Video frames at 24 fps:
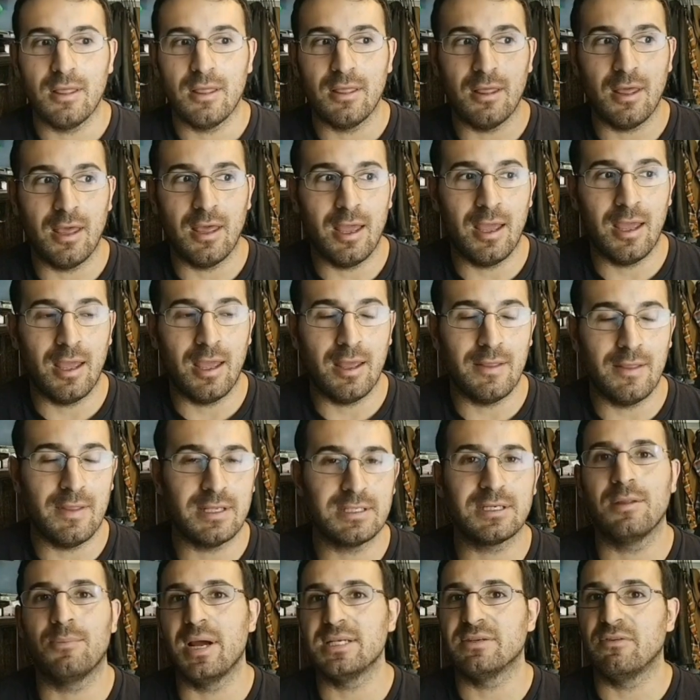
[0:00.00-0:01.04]
And that's kind
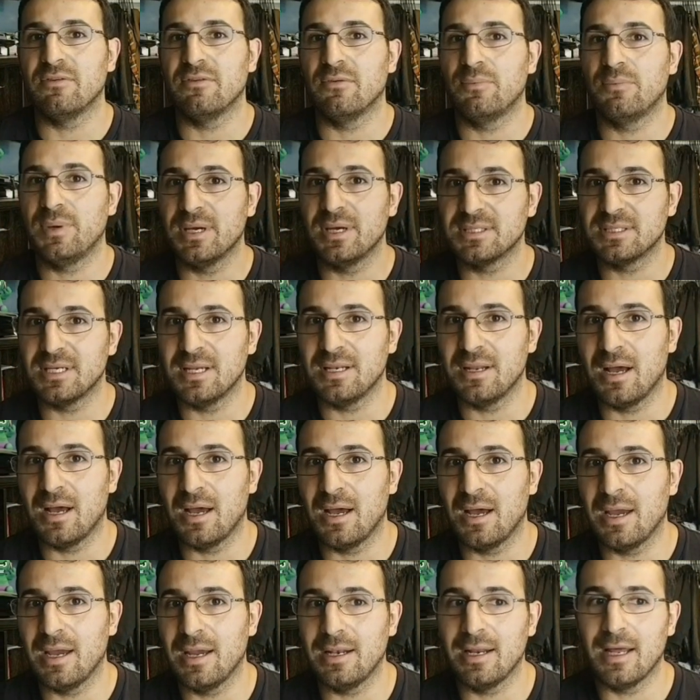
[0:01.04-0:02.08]
of the price of a PSA
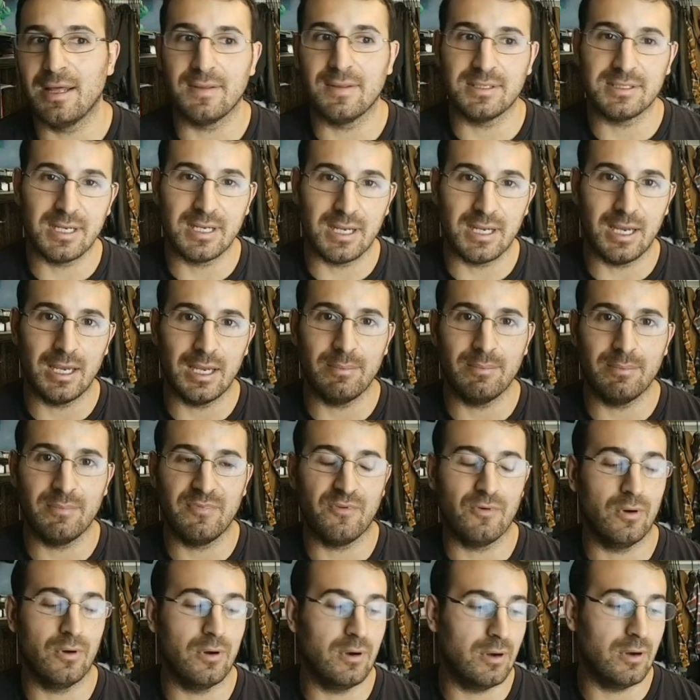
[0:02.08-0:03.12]
9 at the time
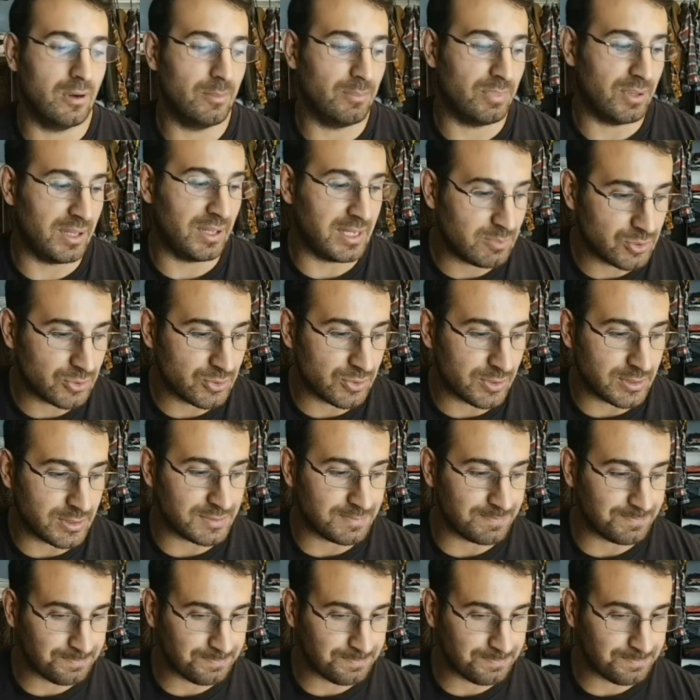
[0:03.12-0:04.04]
for Blaine's Moltres.